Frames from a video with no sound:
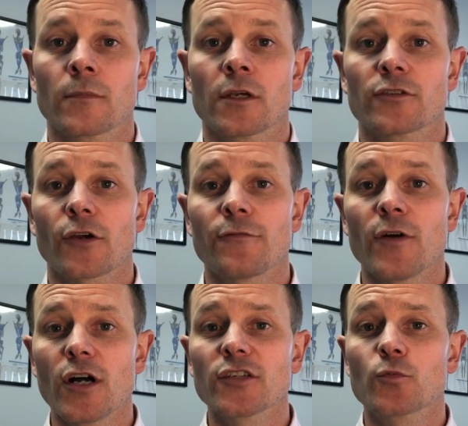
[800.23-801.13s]
So
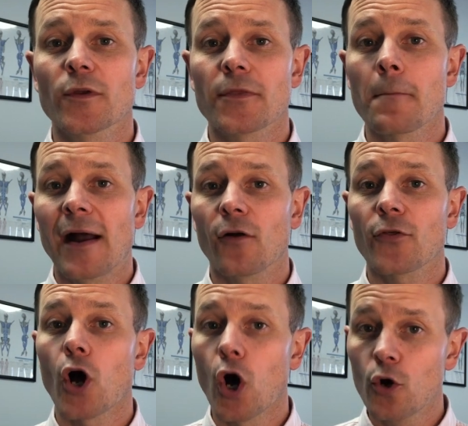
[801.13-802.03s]
first, with the mouth
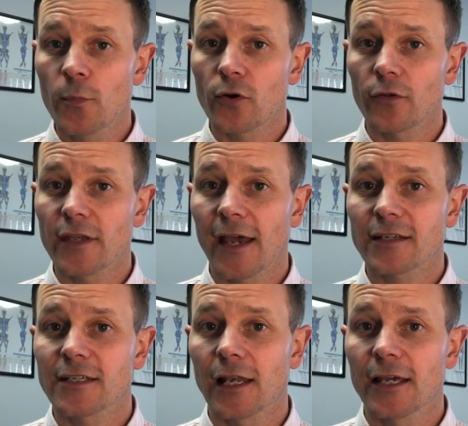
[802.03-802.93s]
open on the
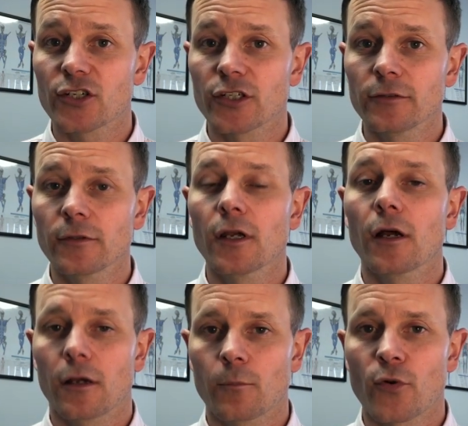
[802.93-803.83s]
exhalation,
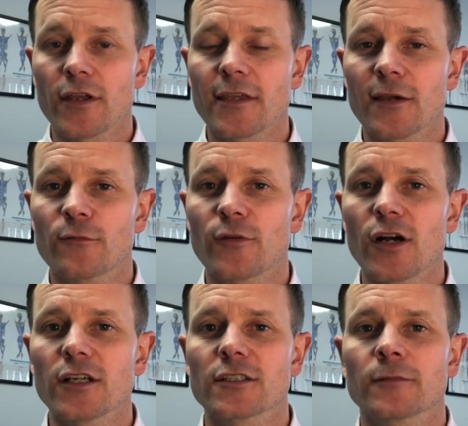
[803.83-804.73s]
breathing in
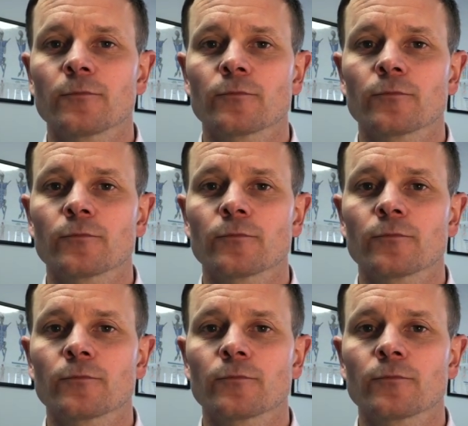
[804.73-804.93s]
first.